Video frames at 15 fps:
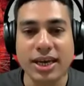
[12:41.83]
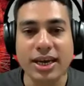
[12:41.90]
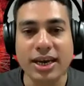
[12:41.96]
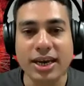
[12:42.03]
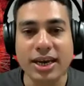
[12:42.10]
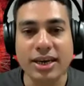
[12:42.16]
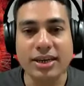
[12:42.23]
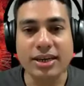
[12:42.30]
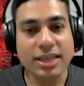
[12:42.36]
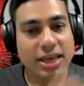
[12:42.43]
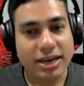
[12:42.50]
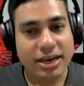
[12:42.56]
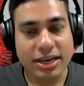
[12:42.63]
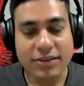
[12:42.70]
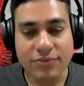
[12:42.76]
and they
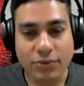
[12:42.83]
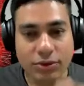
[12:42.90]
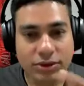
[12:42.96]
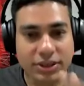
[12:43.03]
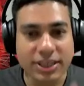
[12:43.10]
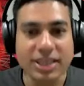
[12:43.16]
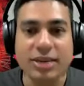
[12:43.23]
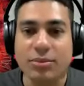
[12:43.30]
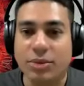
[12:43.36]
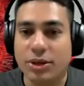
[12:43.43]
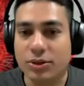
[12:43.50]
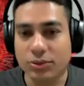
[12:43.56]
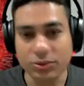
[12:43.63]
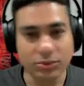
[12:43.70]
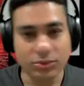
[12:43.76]
are ready for the day number
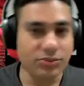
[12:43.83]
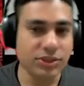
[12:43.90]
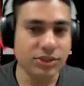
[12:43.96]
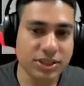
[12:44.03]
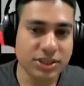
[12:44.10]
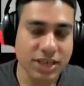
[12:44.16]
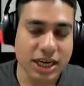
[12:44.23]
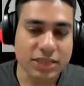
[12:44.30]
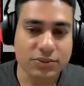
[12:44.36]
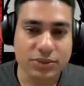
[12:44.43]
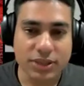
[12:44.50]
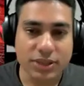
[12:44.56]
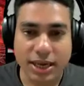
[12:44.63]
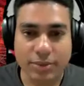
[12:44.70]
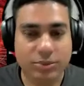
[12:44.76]
2, which starts with
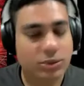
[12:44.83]
the lab.